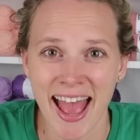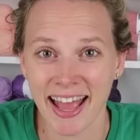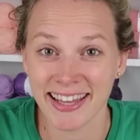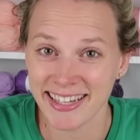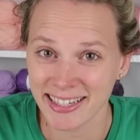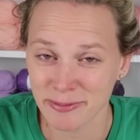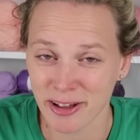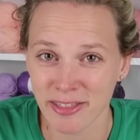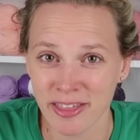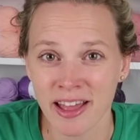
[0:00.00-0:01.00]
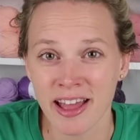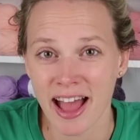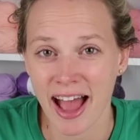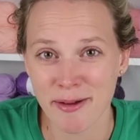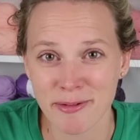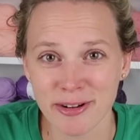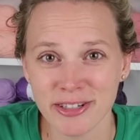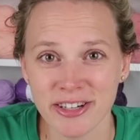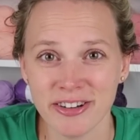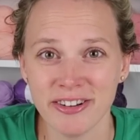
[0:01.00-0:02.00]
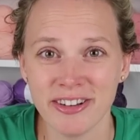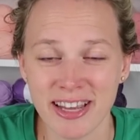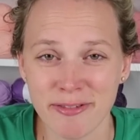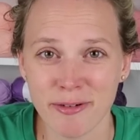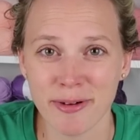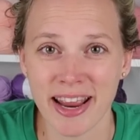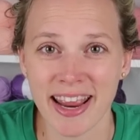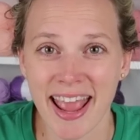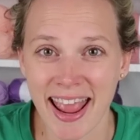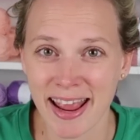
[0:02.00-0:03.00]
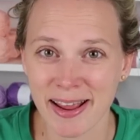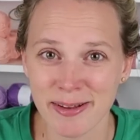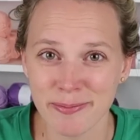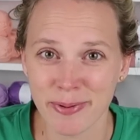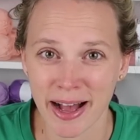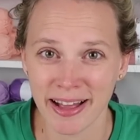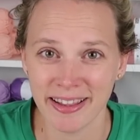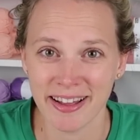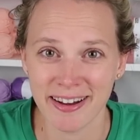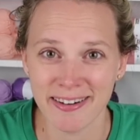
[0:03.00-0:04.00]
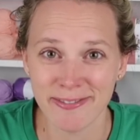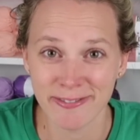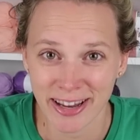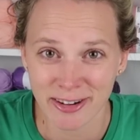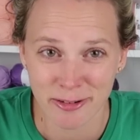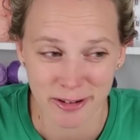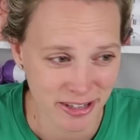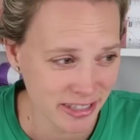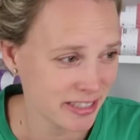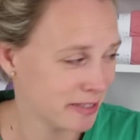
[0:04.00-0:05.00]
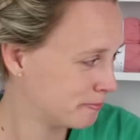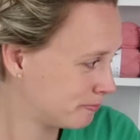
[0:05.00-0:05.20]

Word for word: and this month I'm going to give away a pile of fat quarters